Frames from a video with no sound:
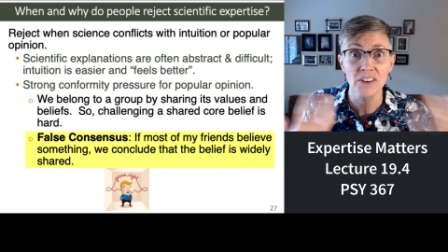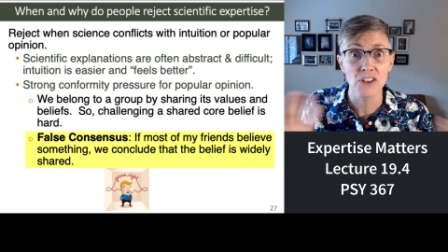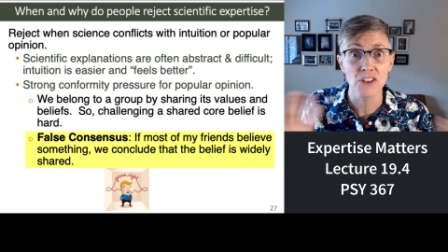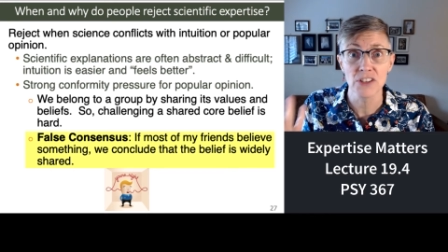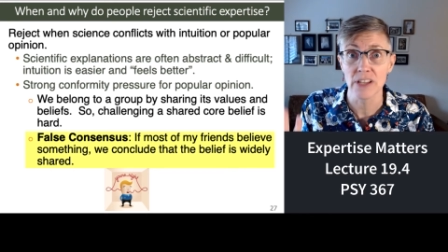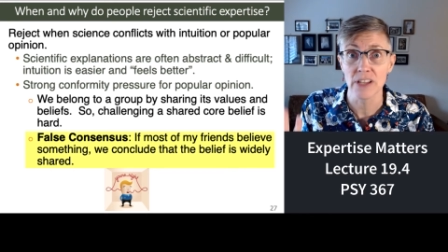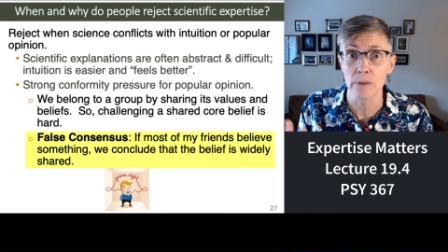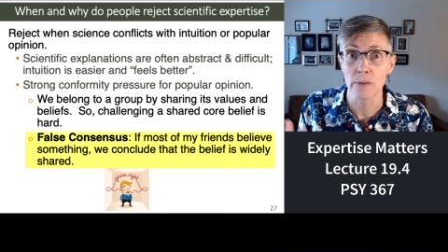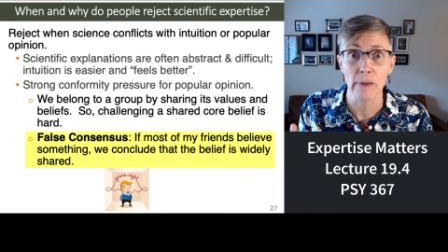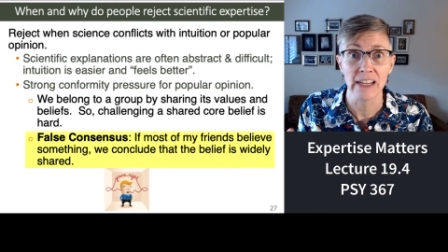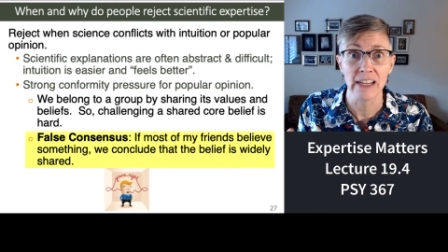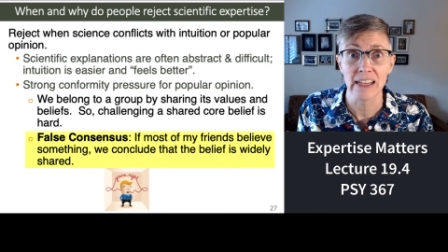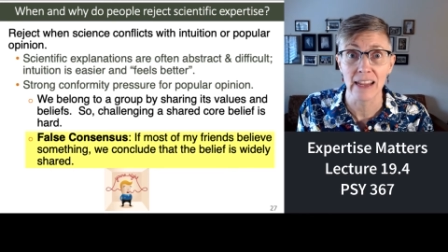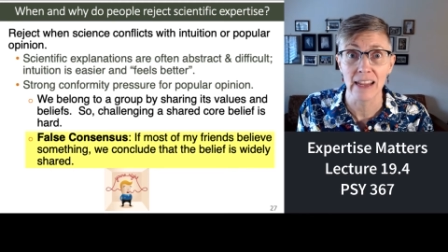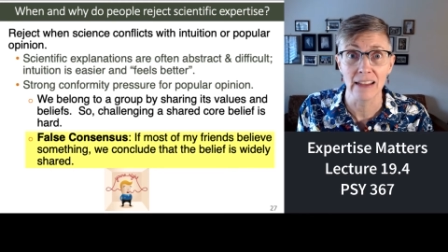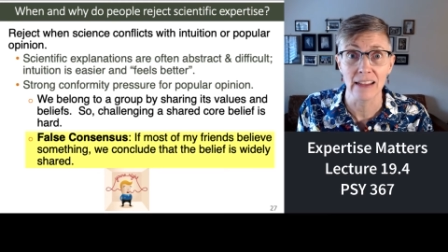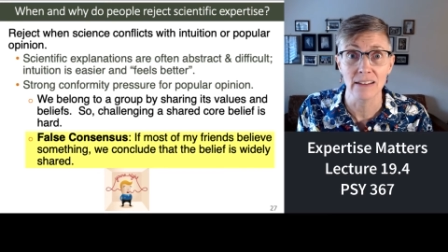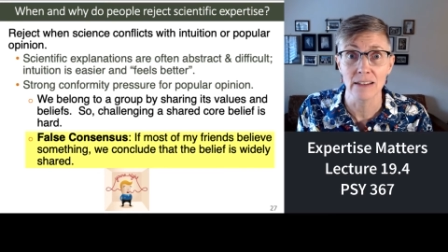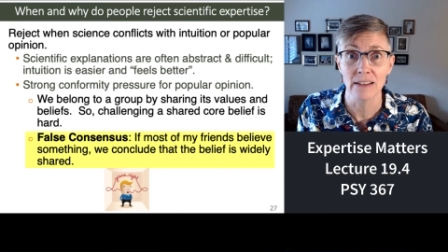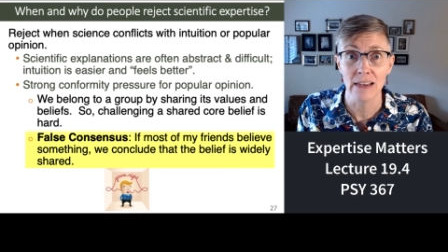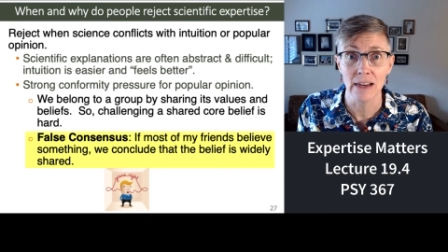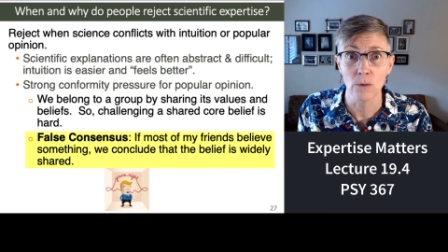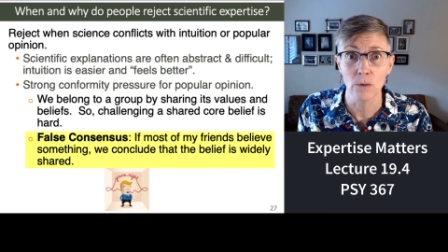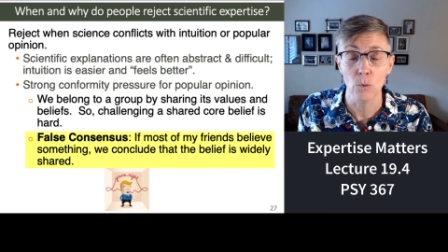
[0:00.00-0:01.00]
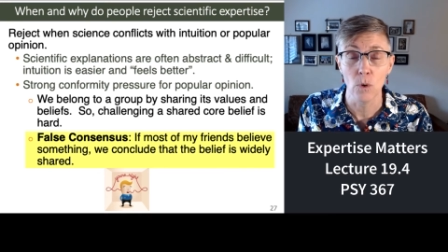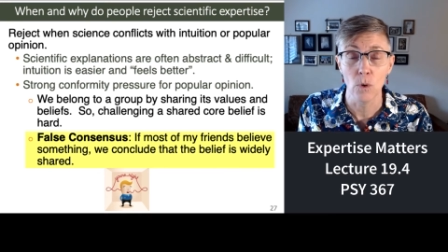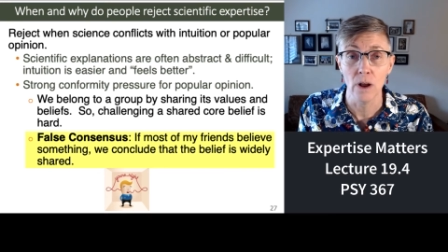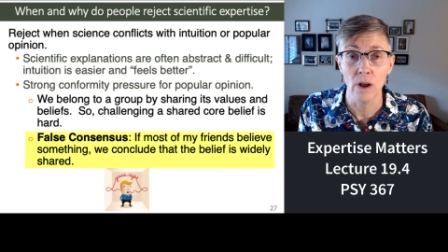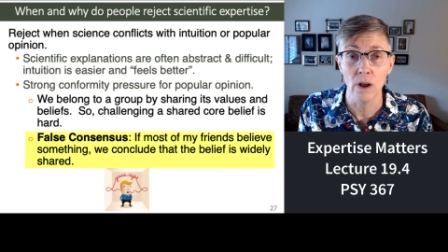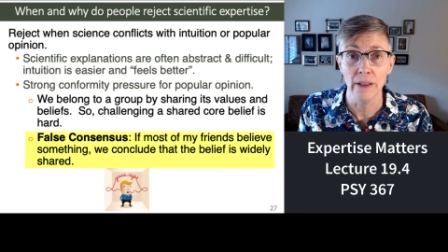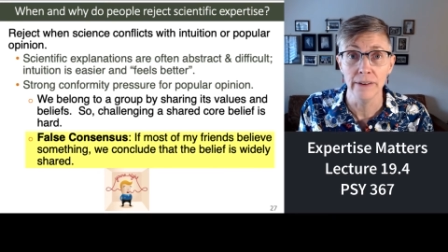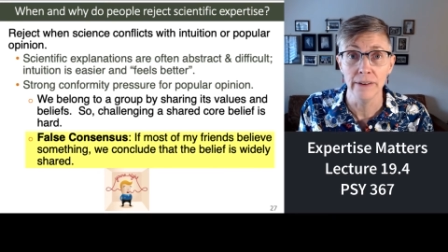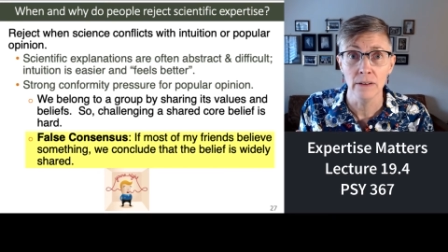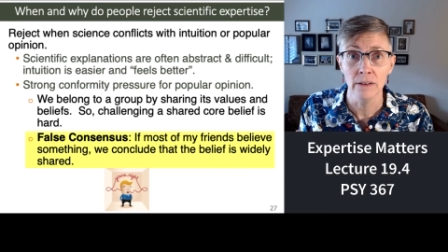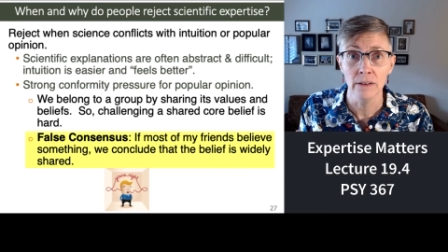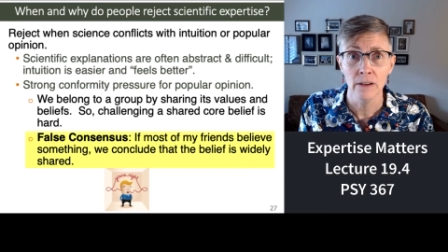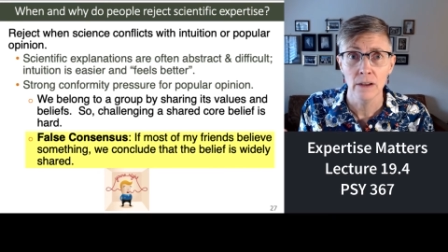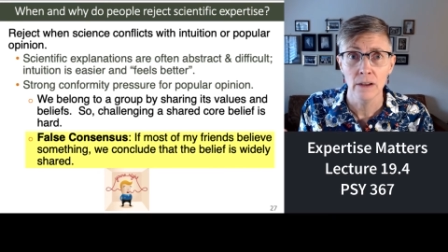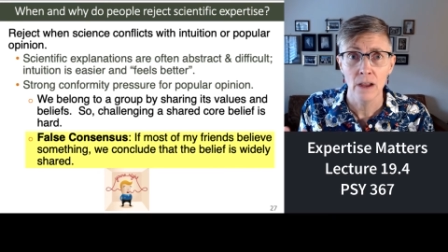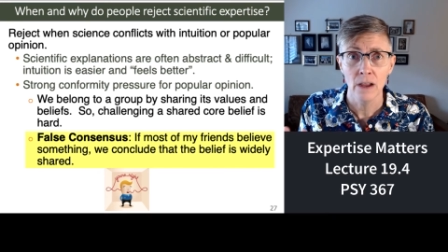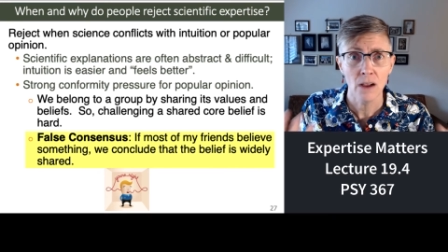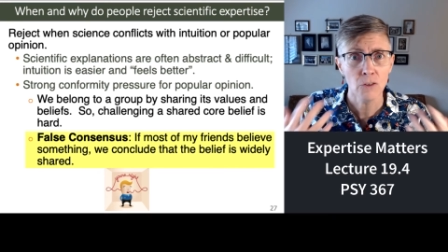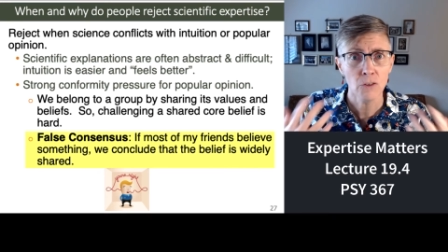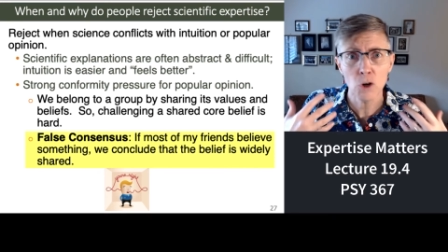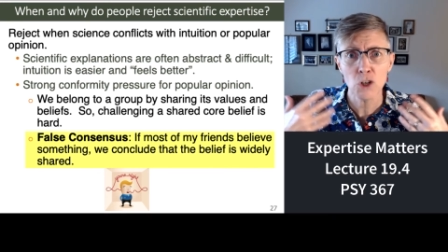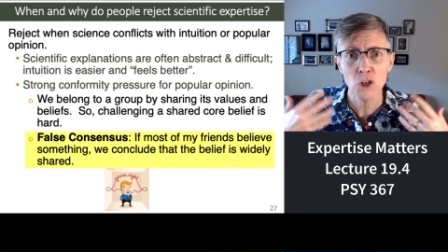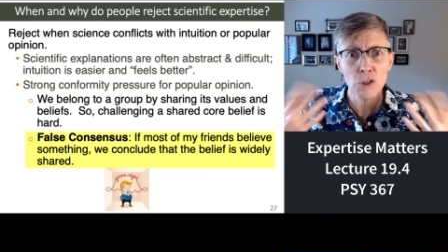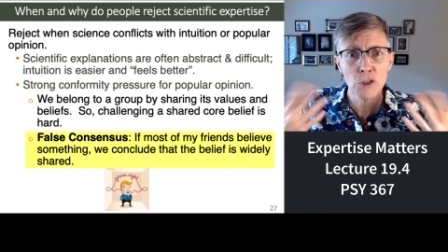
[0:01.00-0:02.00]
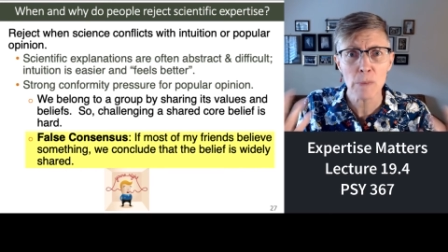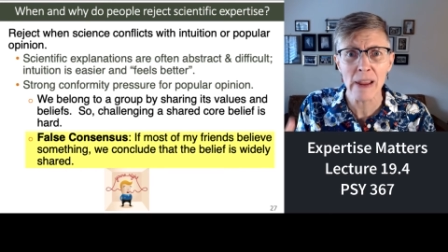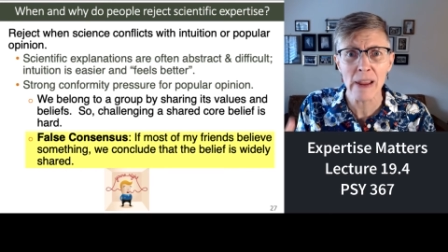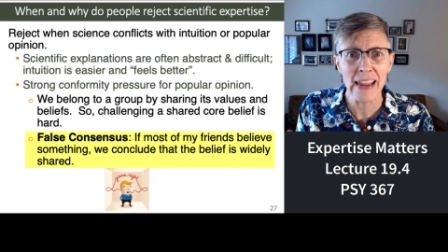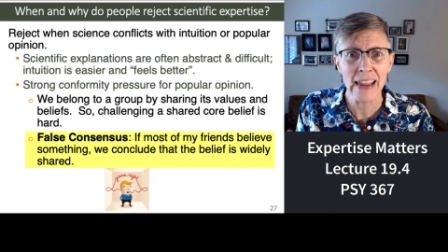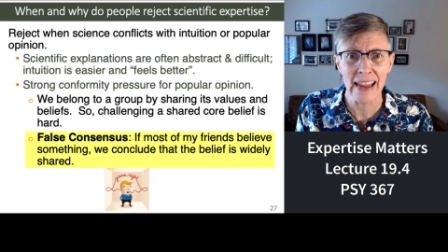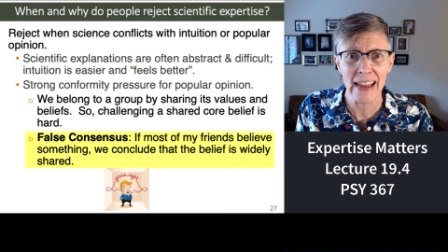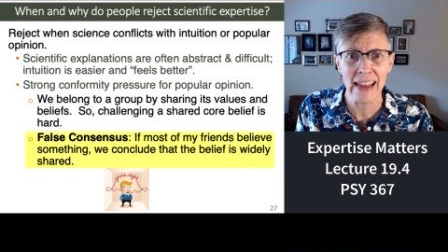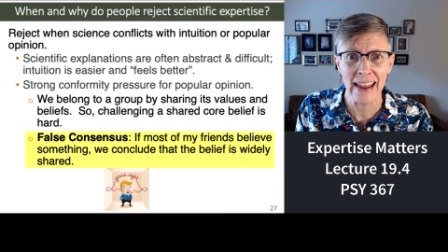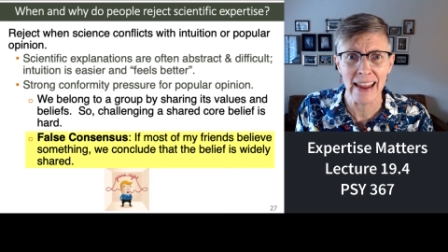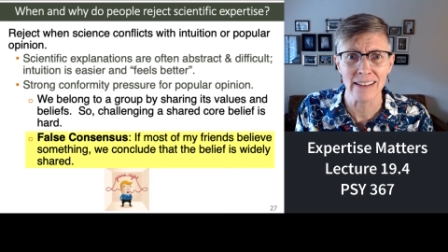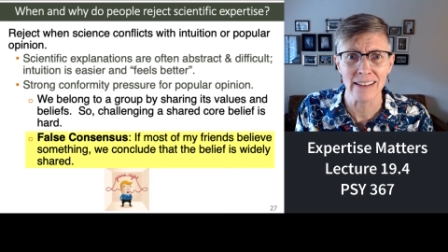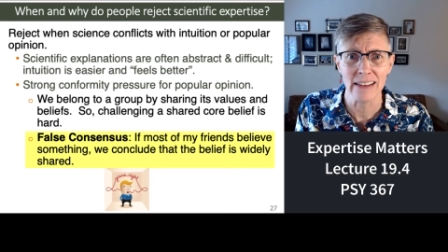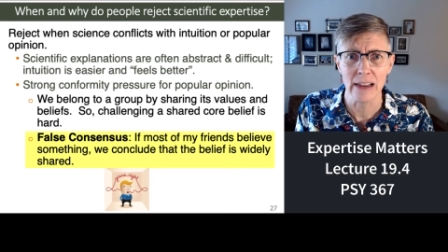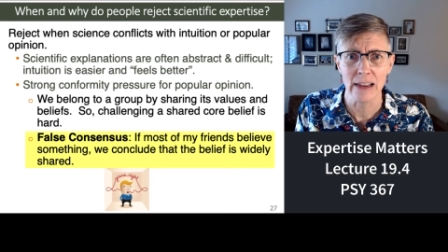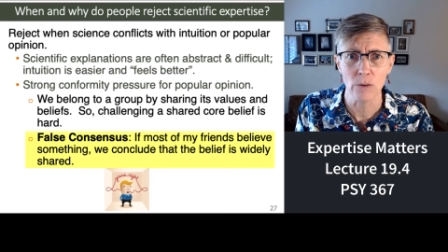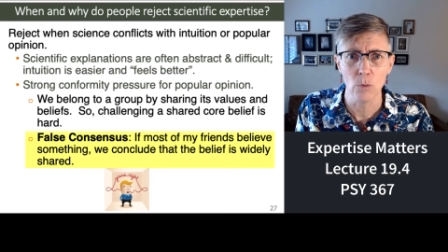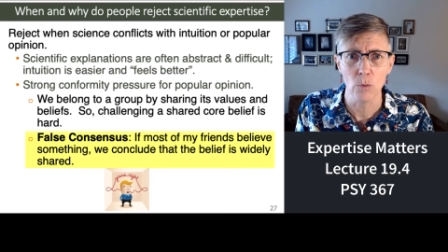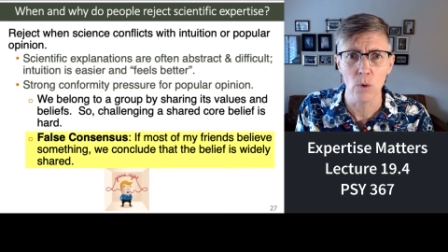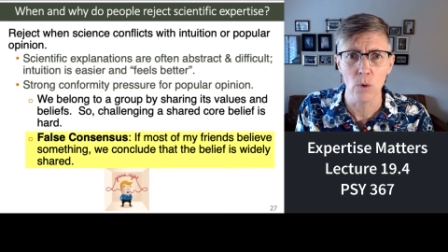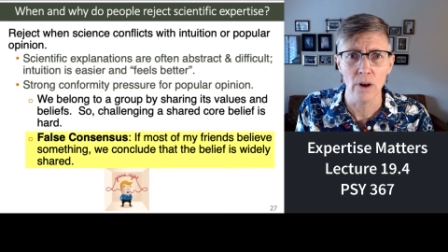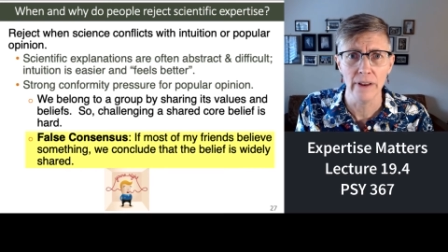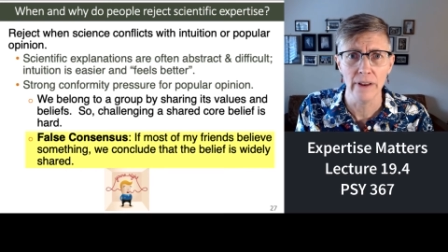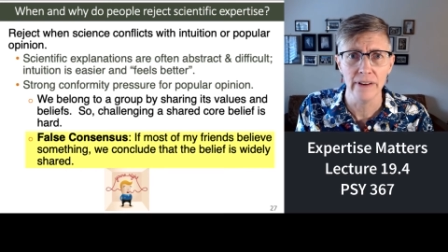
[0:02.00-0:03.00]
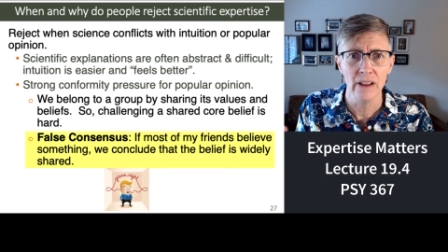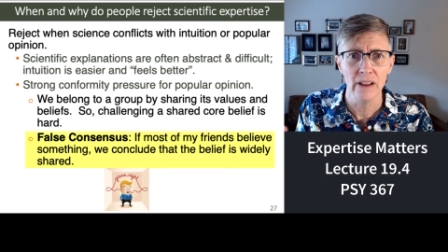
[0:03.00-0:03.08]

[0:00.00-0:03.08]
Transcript: my candidate won. Of course, my candidate won.